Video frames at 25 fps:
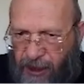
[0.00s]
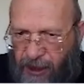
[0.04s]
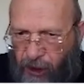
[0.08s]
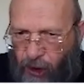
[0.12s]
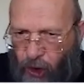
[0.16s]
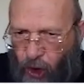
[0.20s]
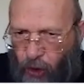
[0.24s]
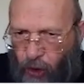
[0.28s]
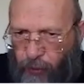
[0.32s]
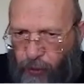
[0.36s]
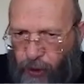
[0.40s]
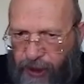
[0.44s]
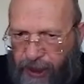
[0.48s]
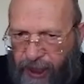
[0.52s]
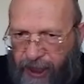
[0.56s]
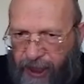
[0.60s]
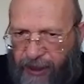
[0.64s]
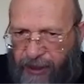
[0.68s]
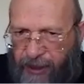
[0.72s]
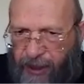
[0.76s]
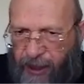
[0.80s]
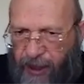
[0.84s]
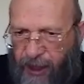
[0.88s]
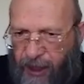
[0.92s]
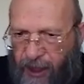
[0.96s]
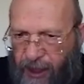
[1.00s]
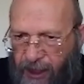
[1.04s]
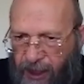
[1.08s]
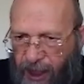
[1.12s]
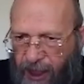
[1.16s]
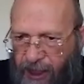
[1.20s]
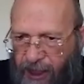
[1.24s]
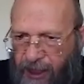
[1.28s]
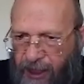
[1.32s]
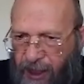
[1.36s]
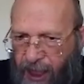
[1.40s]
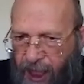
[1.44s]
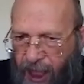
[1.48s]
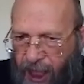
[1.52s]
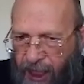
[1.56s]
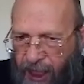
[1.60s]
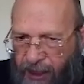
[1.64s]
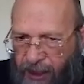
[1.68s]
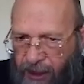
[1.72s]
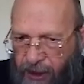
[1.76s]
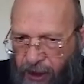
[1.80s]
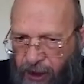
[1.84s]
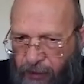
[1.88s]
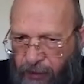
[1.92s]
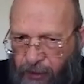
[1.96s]
the commutator, and get the
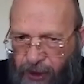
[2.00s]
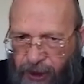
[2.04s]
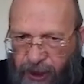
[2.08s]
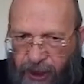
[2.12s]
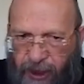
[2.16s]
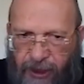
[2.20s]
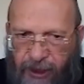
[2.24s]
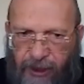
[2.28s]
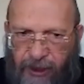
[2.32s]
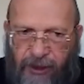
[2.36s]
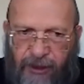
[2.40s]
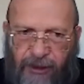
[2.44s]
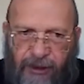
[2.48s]
right commutator.